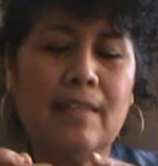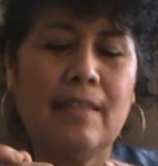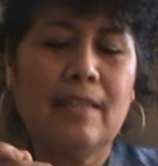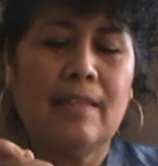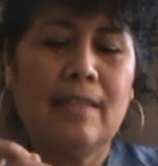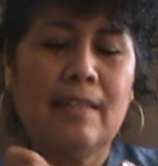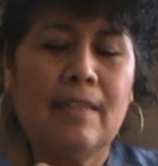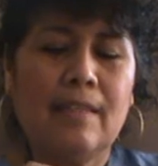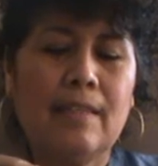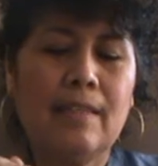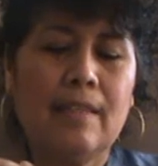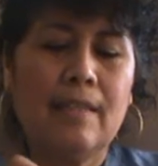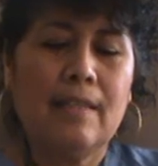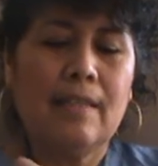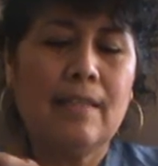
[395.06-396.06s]

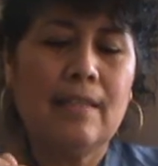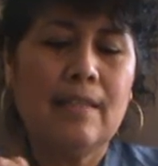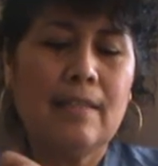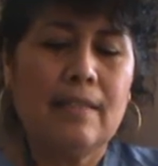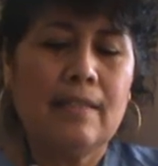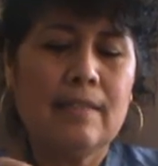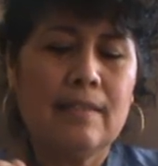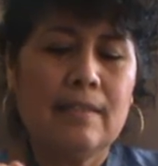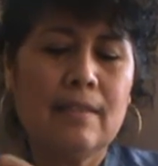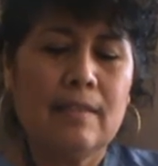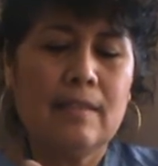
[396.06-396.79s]
No one is speaking in this clip.